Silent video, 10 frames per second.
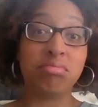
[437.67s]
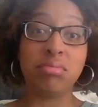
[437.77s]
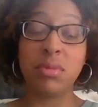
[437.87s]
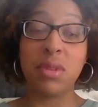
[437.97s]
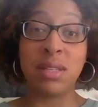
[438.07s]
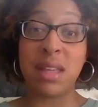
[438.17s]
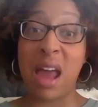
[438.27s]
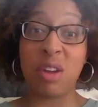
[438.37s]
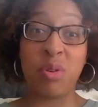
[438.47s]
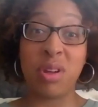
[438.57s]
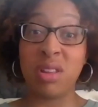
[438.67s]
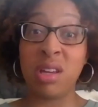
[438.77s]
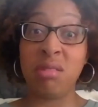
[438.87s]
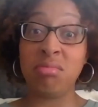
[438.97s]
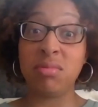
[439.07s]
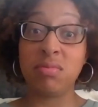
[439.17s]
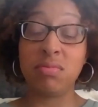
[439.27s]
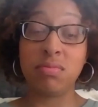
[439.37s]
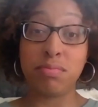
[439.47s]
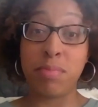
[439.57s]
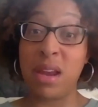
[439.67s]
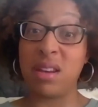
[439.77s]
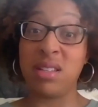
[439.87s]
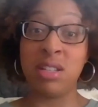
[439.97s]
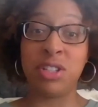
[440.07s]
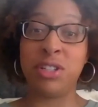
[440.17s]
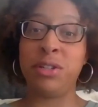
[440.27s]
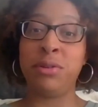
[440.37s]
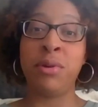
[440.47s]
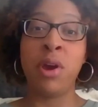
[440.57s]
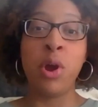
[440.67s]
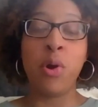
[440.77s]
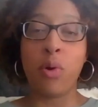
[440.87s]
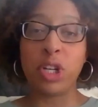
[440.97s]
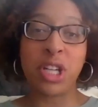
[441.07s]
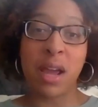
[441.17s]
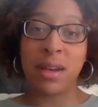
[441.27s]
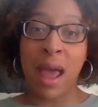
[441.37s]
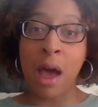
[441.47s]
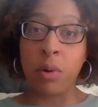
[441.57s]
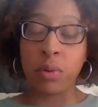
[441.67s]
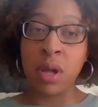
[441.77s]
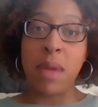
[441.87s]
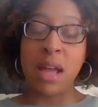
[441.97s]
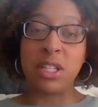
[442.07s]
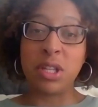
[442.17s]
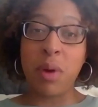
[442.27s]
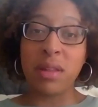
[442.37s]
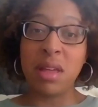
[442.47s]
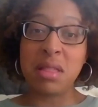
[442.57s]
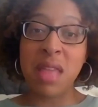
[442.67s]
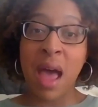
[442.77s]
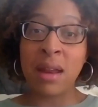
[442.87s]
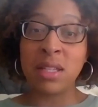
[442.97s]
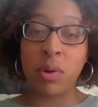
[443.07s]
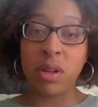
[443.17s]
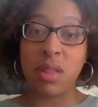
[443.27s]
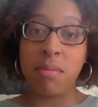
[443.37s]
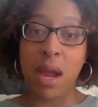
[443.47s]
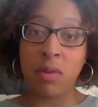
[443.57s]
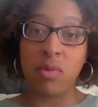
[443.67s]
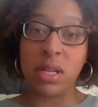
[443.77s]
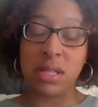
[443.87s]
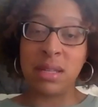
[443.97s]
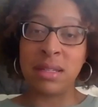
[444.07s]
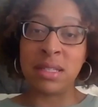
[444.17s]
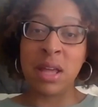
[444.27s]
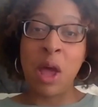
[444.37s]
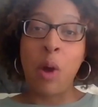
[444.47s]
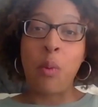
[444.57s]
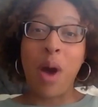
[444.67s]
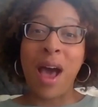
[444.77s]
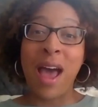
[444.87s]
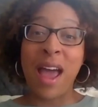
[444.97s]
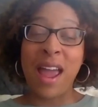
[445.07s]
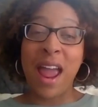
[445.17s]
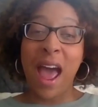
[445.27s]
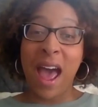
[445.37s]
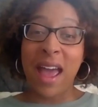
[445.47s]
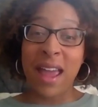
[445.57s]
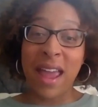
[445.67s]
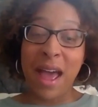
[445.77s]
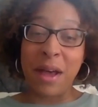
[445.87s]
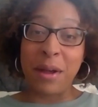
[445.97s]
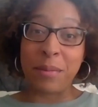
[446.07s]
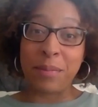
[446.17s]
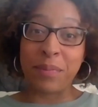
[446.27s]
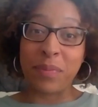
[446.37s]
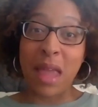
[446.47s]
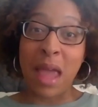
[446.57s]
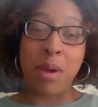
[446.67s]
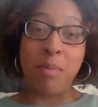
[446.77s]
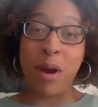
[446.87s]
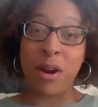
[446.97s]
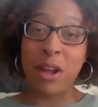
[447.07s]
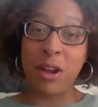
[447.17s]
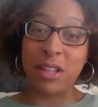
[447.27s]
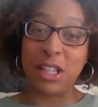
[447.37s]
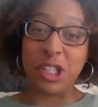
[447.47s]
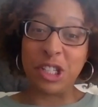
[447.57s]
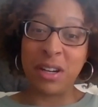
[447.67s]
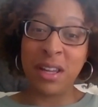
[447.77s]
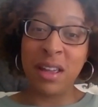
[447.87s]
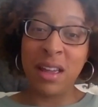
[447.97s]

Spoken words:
it's adequately paid attention to or checked out. And so I think that is one of the main reasons why I am embarking on this journey.